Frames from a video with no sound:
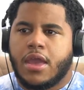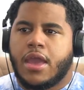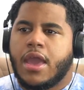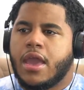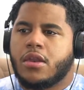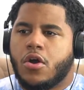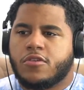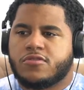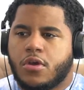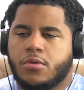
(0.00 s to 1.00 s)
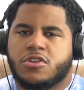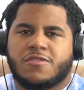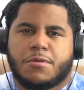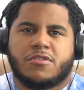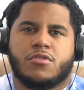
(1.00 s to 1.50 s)
And also,
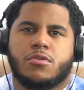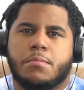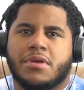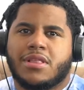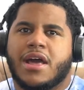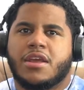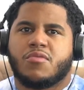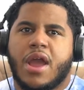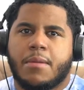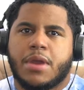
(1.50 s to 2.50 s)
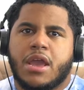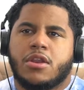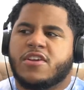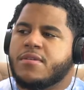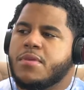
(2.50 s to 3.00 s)
just because you do melodic rap
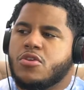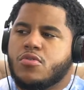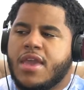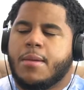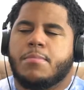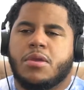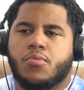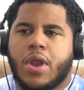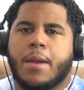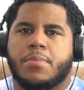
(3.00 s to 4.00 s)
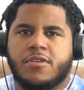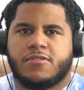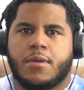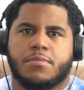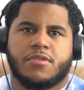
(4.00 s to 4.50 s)
doesn't mean you can't be rapping
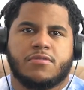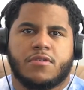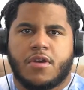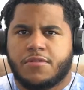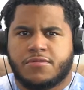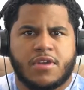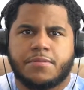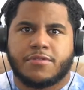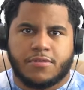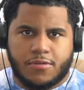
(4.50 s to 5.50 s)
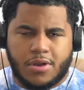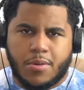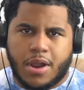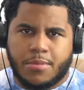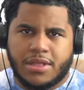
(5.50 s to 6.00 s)
something of substance. You know
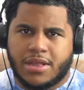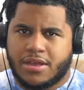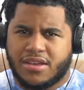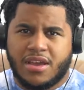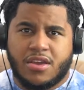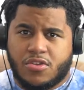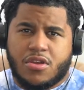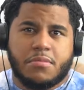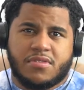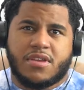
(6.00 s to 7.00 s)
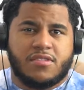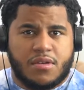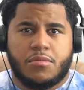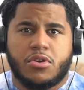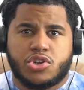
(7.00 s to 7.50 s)
what I mean? Like, you can be saying
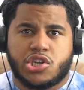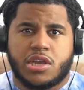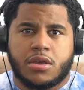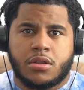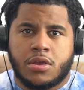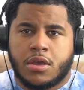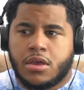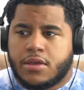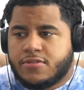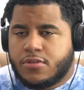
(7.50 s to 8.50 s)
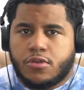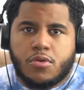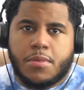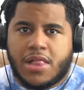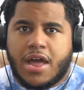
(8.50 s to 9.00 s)
some real shit and still
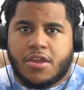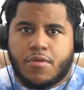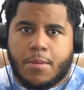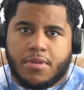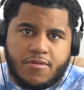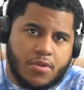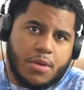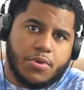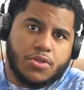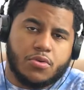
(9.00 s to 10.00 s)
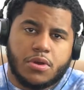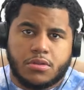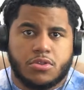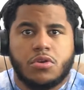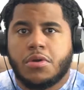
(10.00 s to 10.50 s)
do melodic rap. And if you're able to do
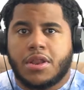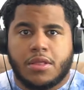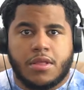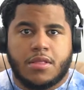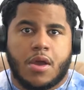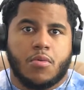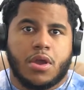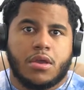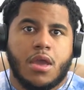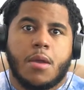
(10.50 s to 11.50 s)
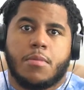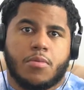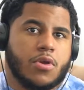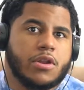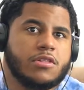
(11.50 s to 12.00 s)
it, do it. And then that way,
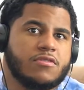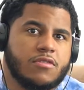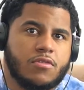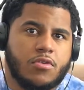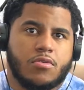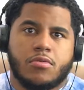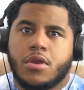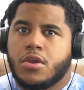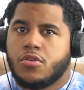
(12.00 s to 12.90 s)
people are going to listen to you.